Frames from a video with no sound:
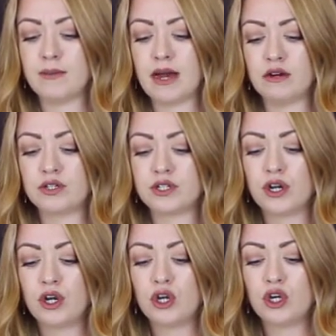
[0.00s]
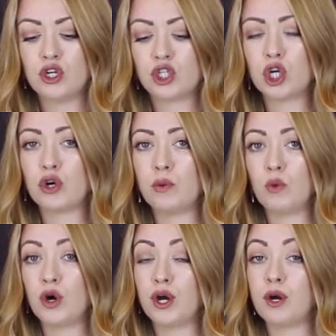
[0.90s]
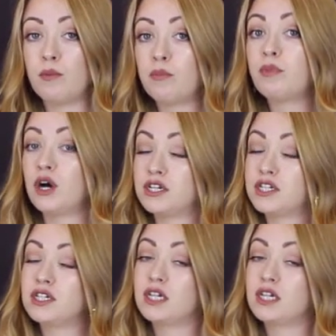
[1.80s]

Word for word: about sugar and water, but